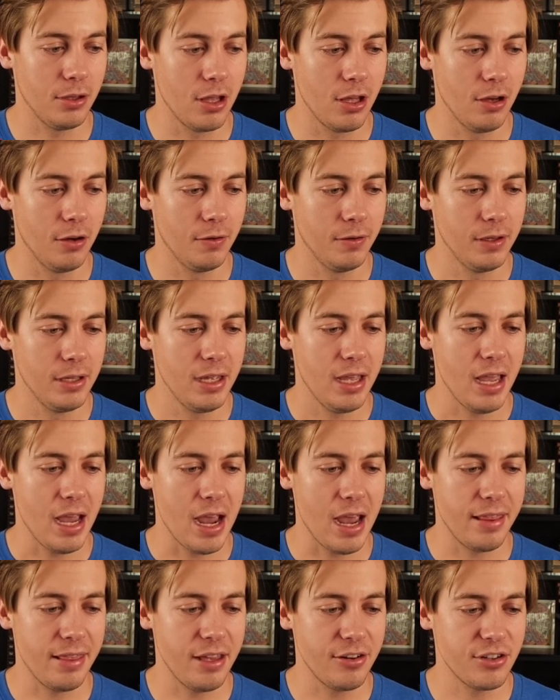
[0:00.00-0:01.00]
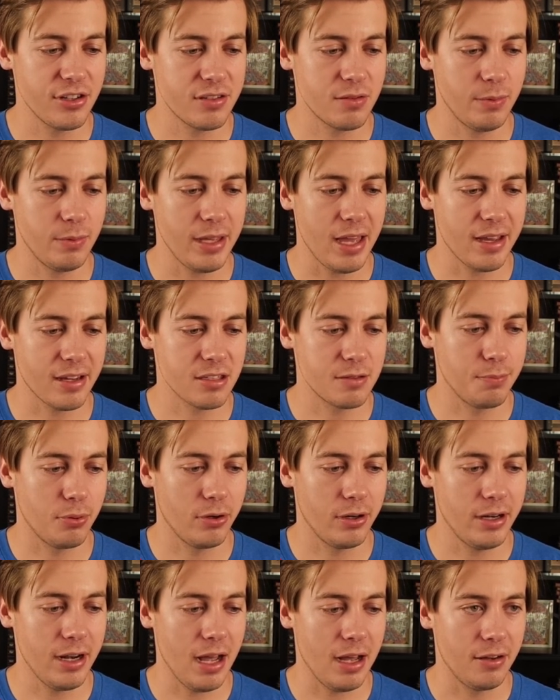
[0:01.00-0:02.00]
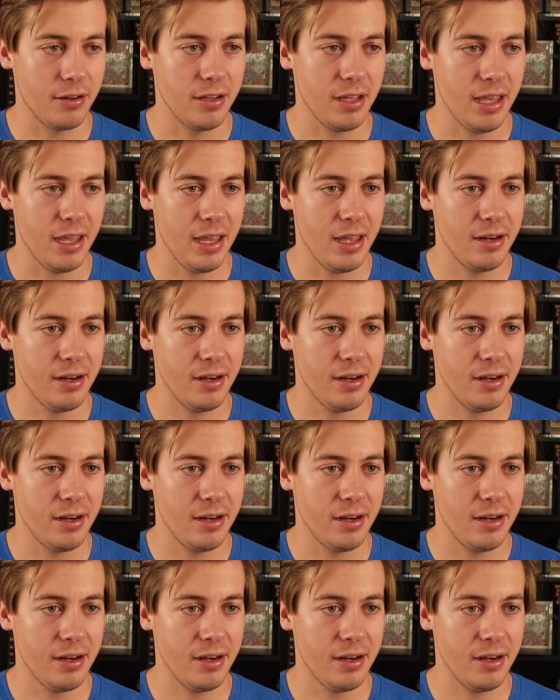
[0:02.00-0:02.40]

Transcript: below, and then just we export it out.